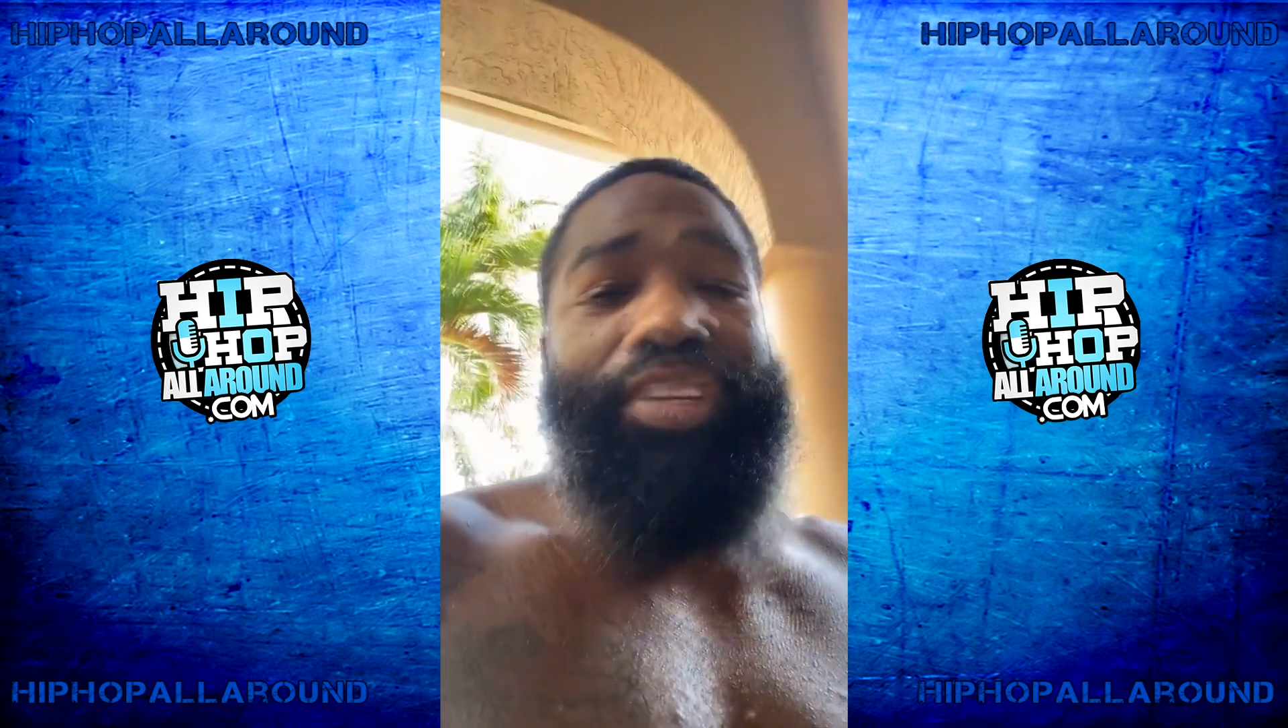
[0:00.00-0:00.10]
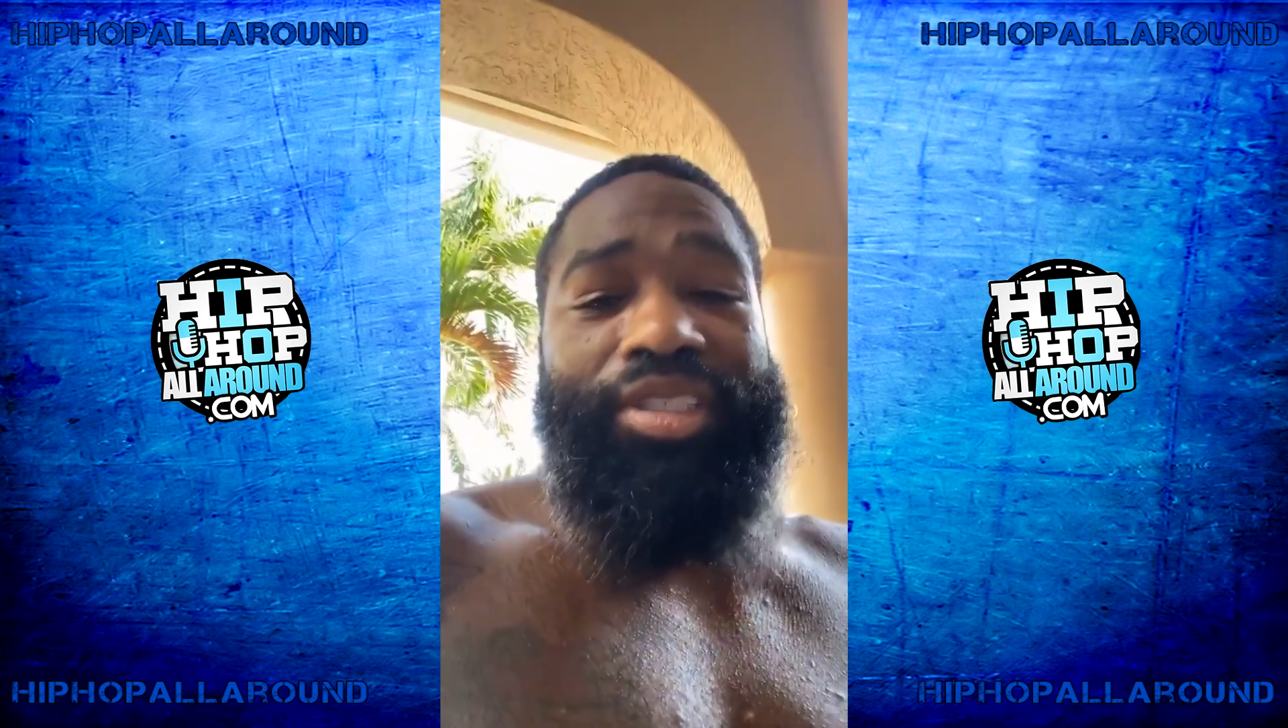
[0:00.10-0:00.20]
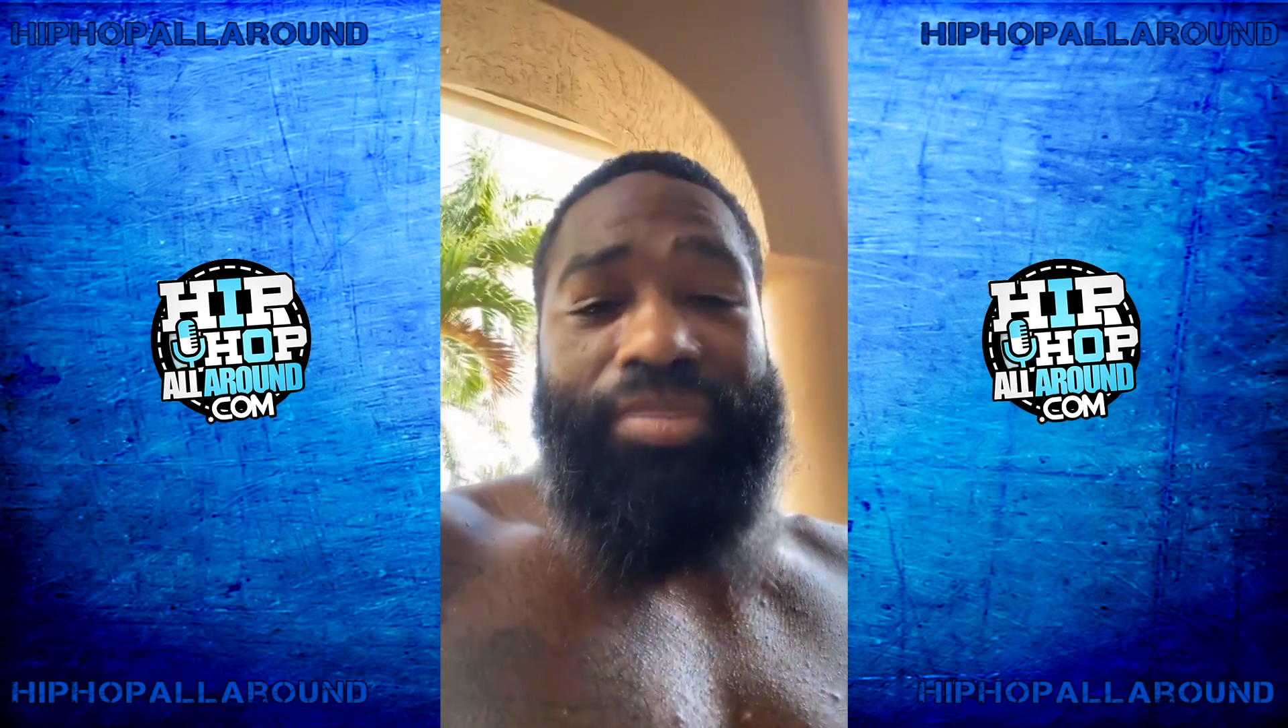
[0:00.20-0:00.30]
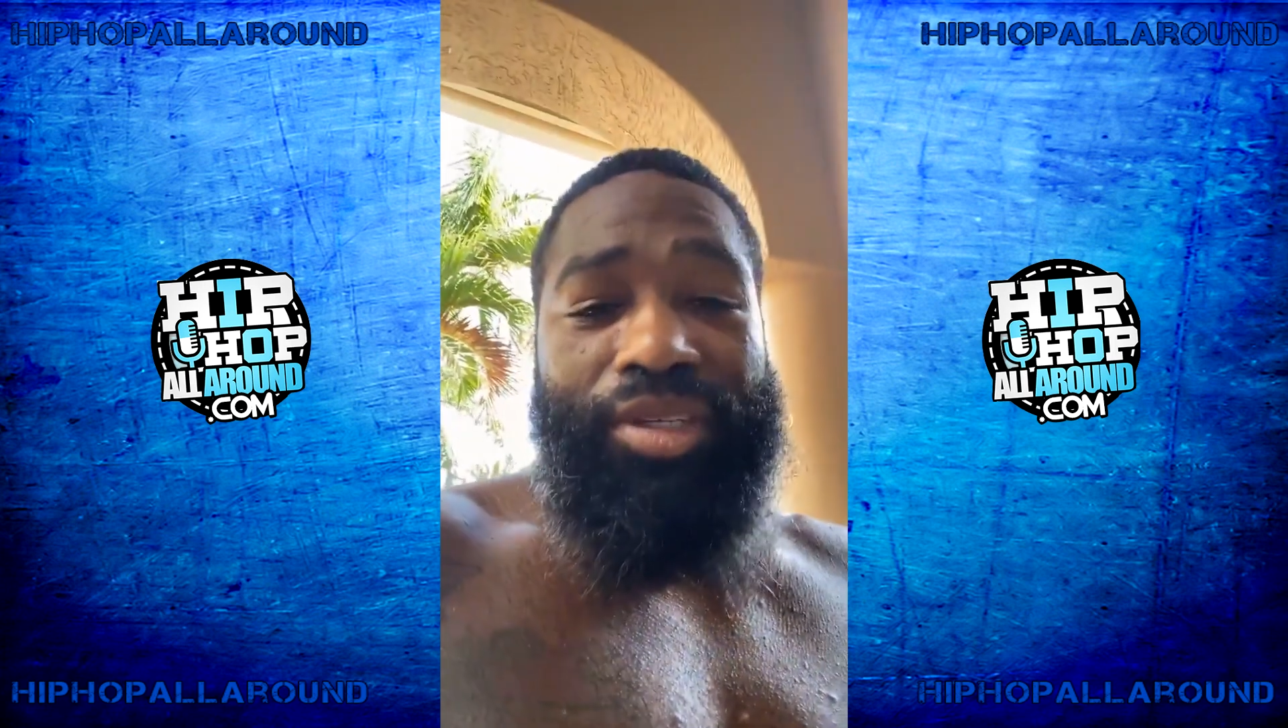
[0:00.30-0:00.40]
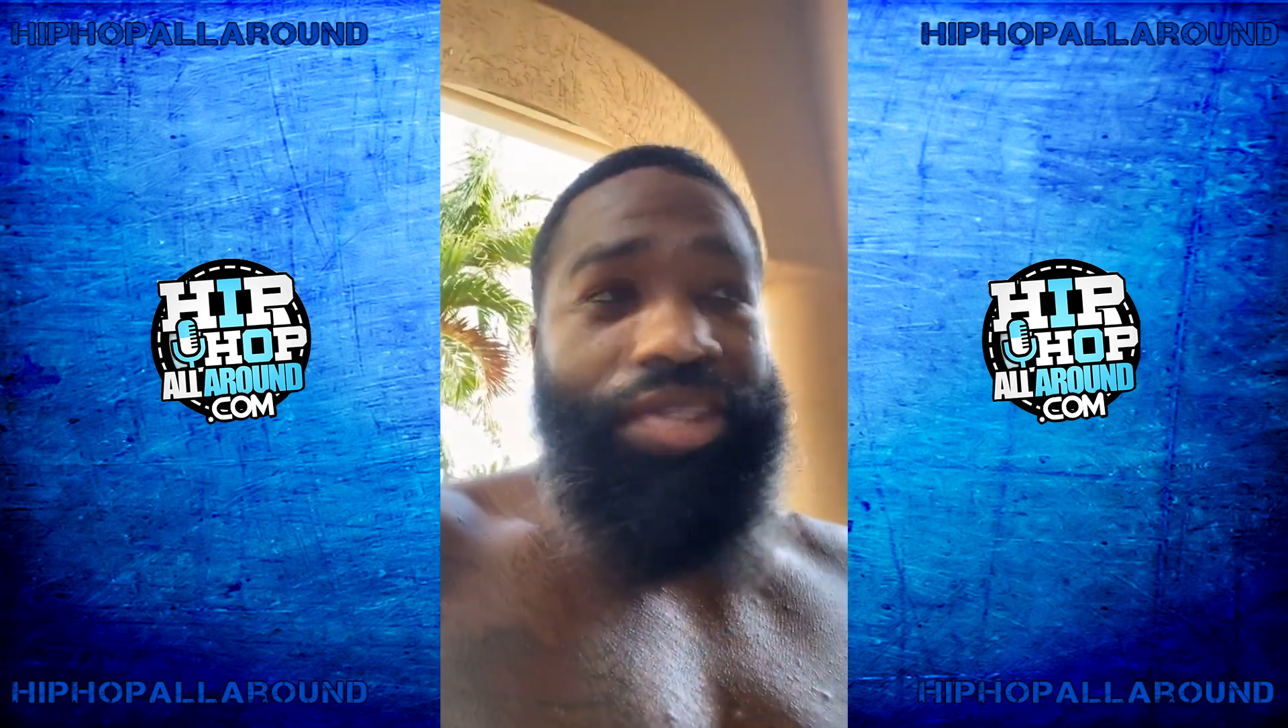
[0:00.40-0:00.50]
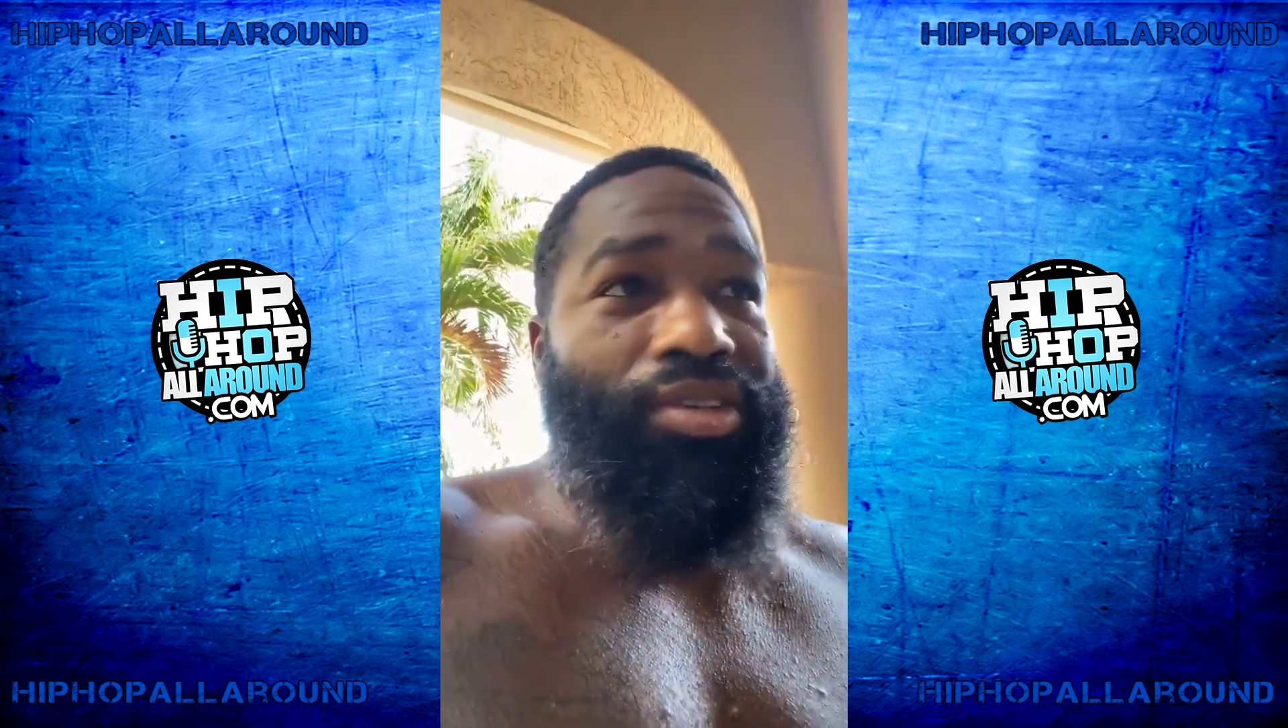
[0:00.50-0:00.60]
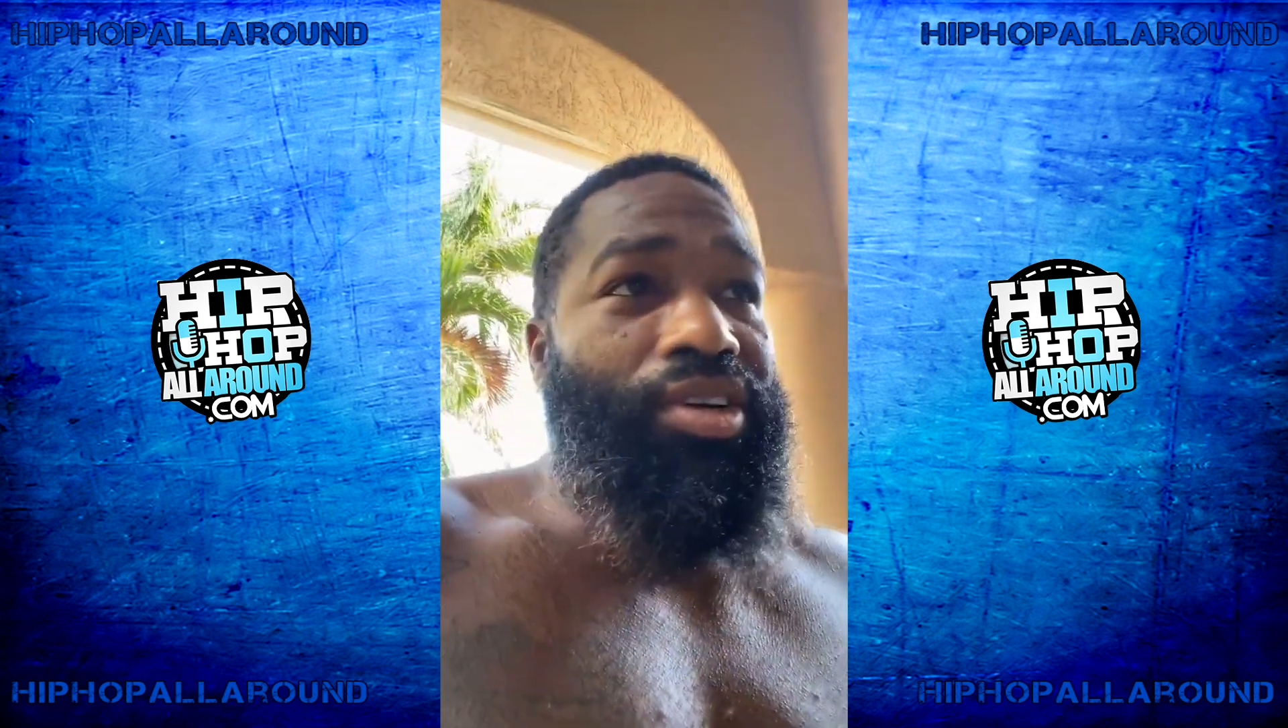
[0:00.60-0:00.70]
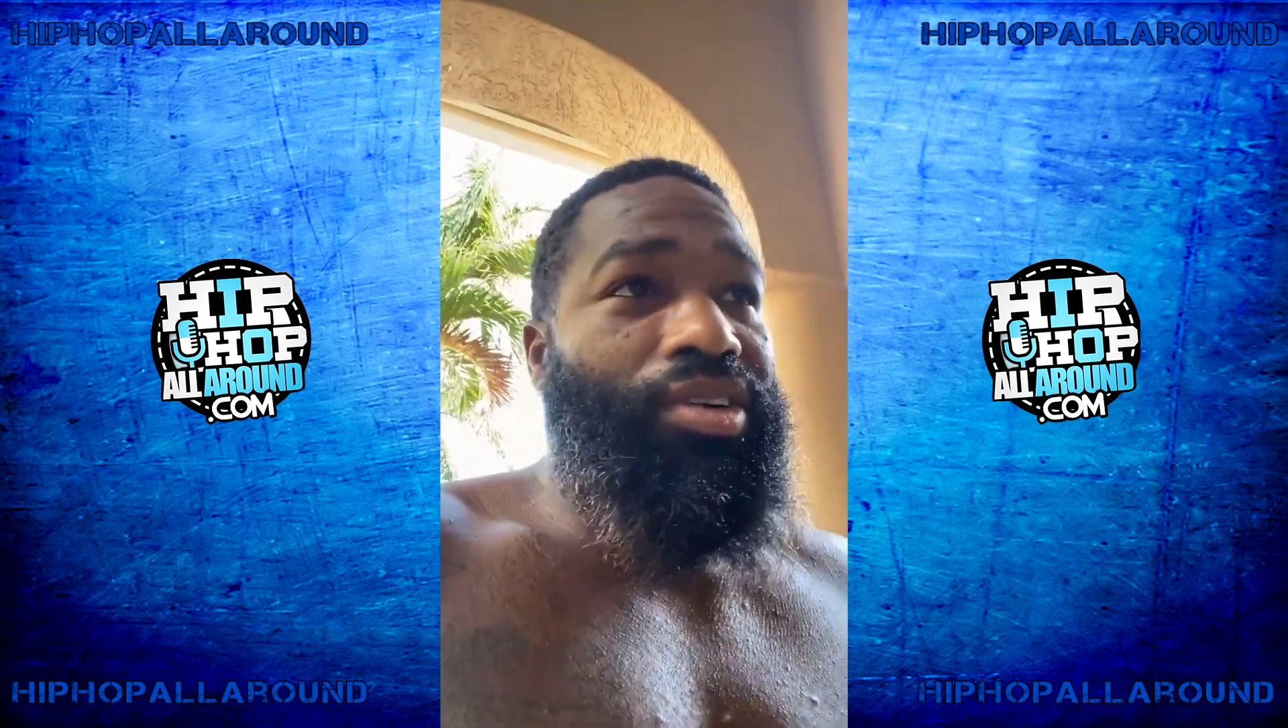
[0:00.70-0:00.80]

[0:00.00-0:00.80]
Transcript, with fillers: be strong